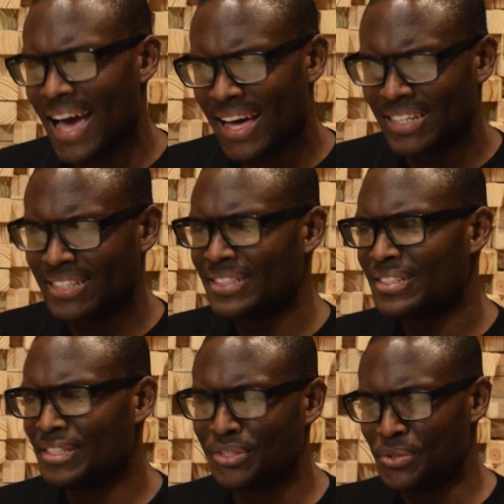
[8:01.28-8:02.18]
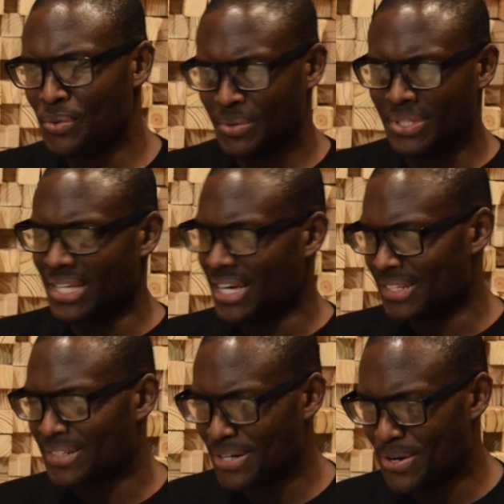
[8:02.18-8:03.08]
And the two
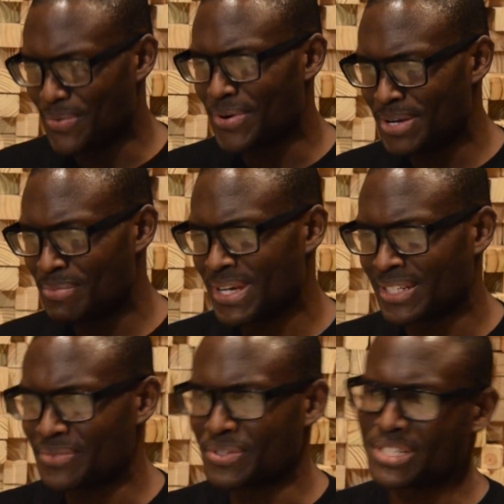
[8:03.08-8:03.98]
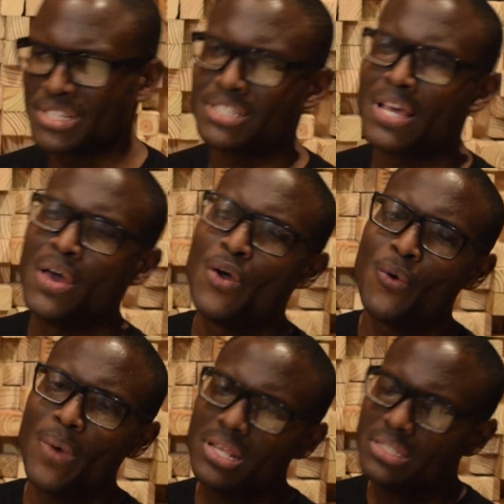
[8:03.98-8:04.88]
together really make a difference, because
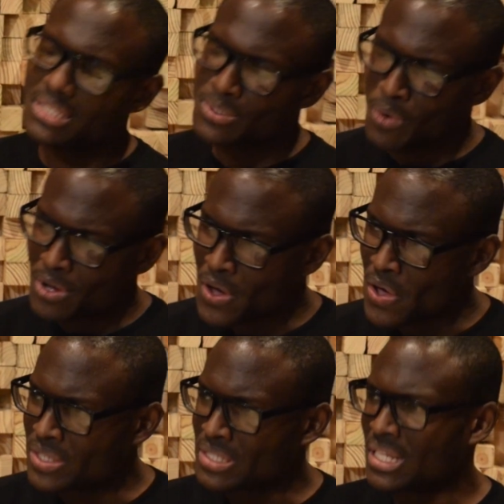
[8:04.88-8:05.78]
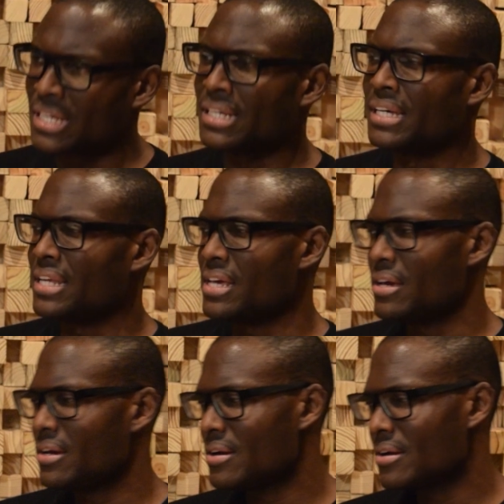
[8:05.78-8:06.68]
when I see what God is like and I
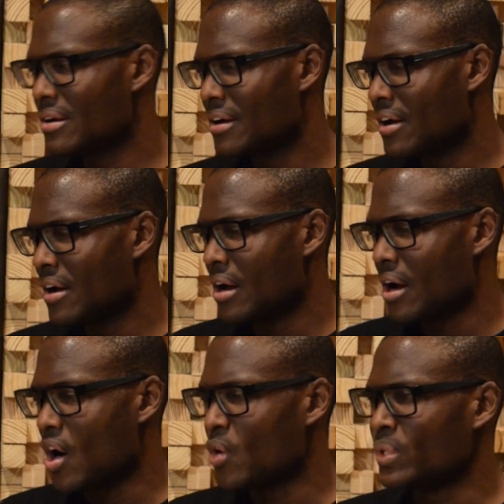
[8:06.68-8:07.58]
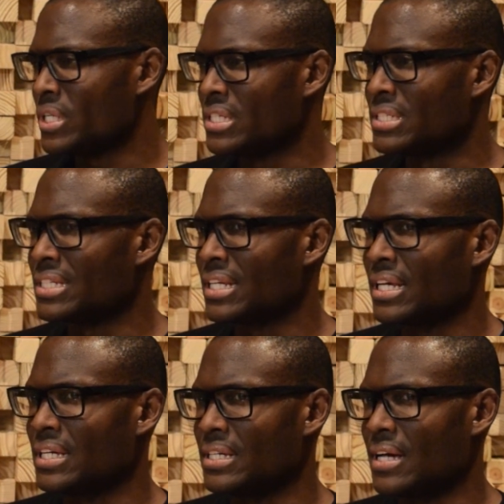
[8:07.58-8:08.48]
hear how he is and
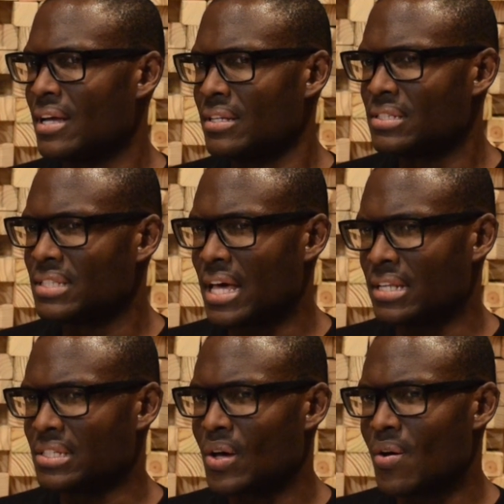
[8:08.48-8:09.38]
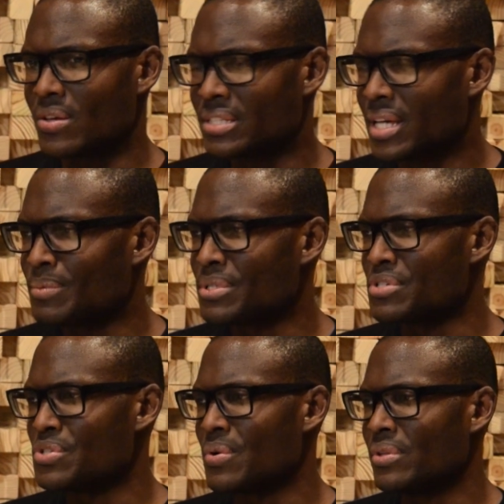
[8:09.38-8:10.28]
I understand his concepts
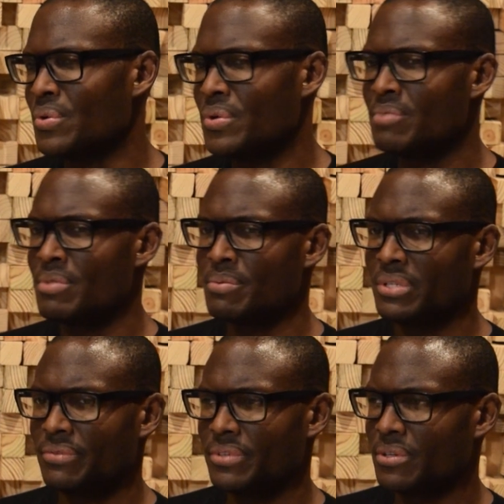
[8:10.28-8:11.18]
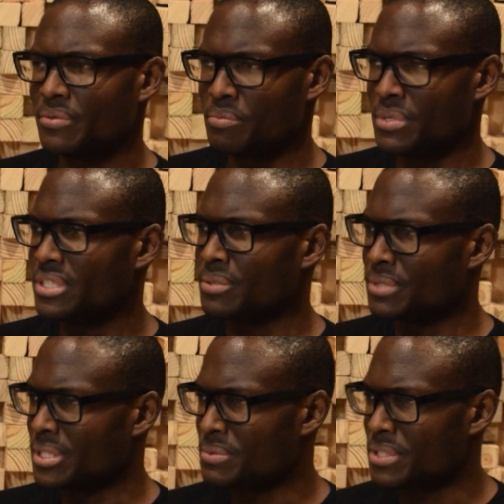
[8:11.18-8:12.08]
and so on, though they may be difficult for me
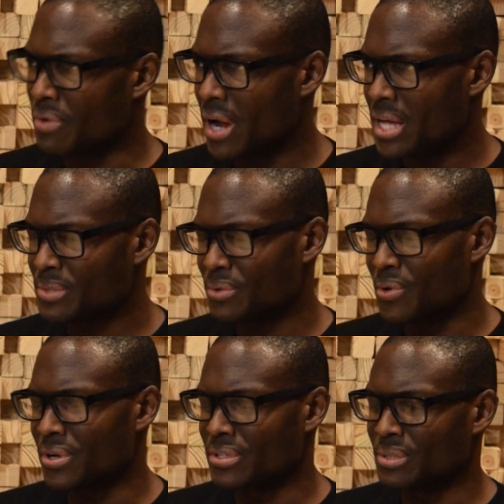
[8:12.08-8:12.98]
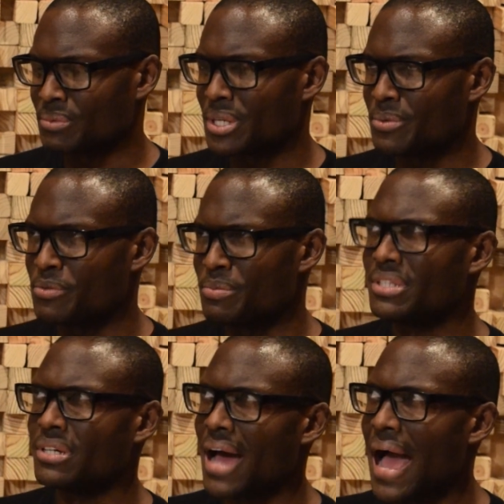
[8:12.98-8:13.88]
sometimes to grasp, or sometimes for me
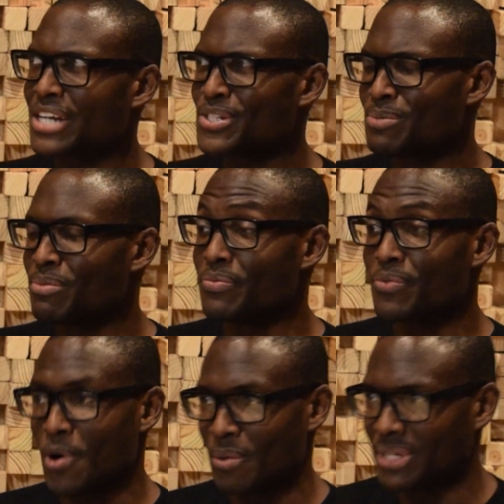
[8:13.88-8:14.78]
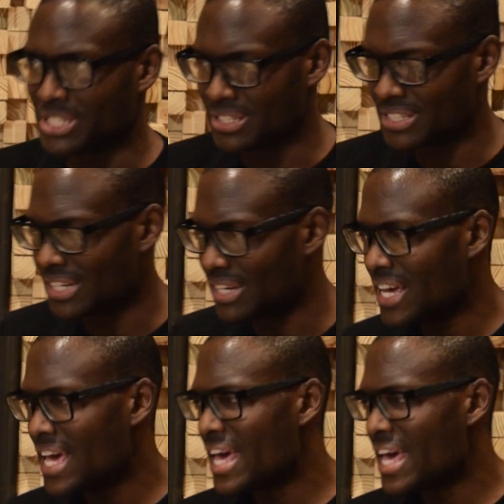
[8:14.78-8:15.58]
to actually perform, I should say,